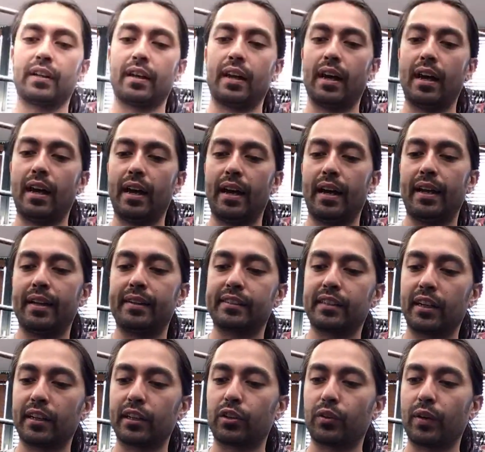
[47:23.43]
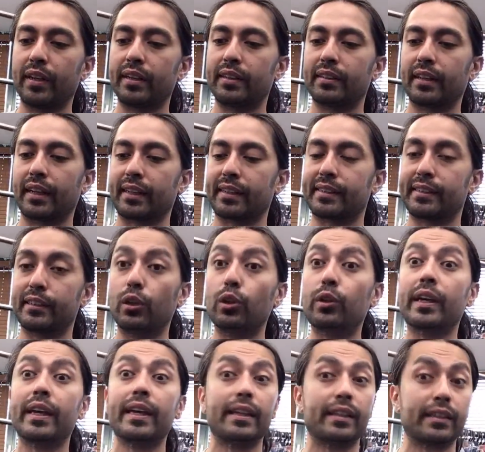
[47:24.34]
Uh, it's got a great like
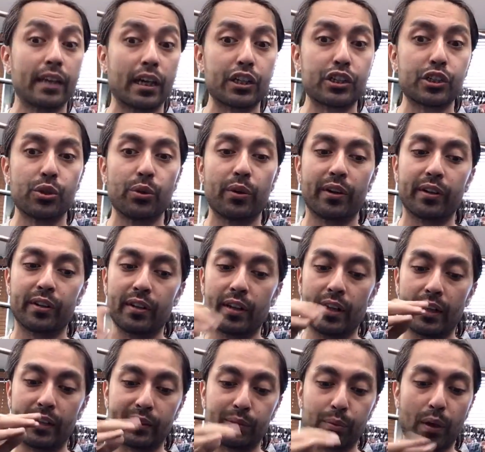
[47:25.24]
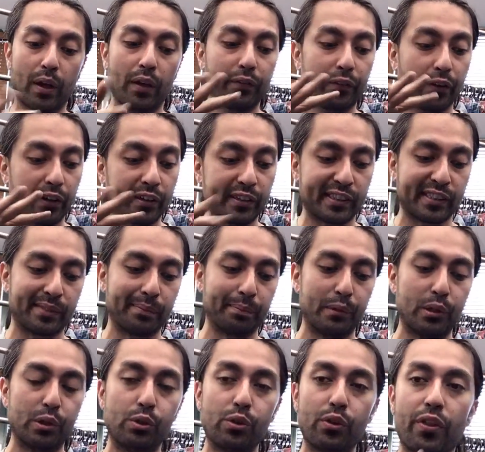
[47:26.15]
silky touch to it uh, as well, very
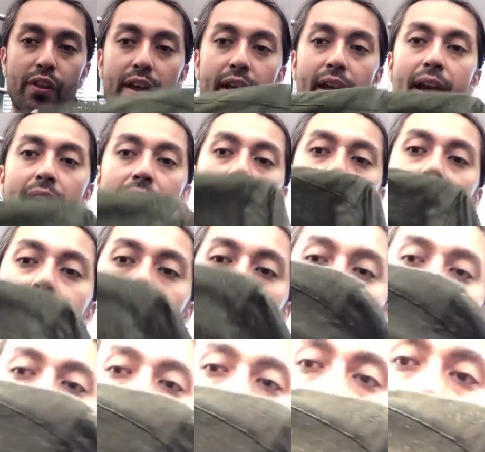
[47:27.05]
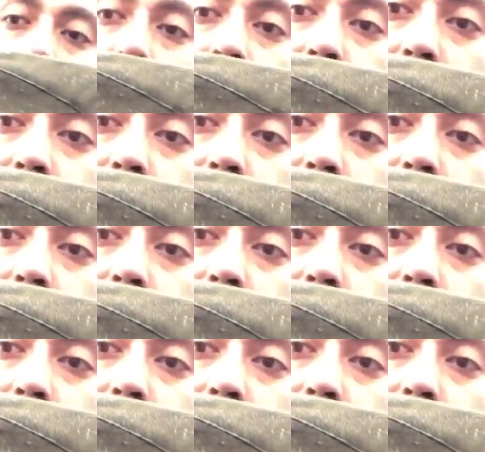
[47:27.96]
smooth. And uh, you can